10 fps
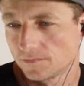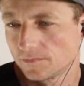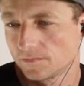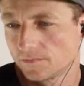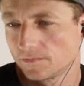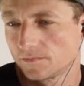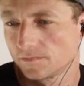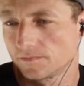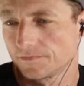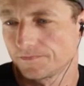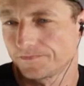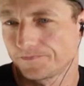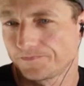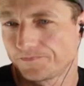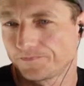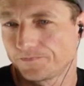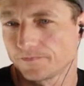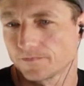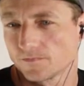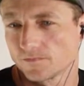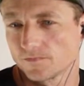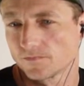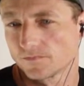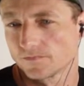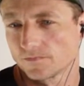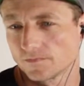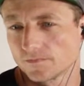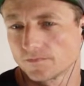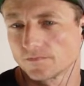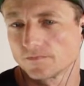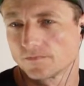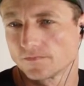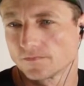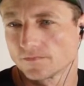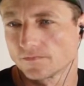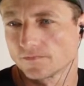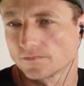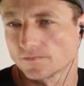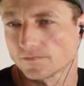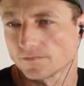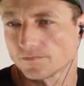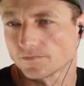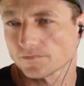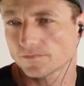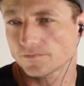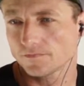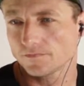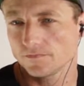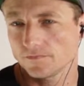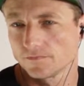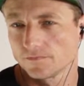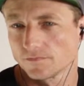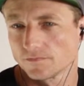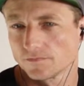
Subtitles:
(not speaking)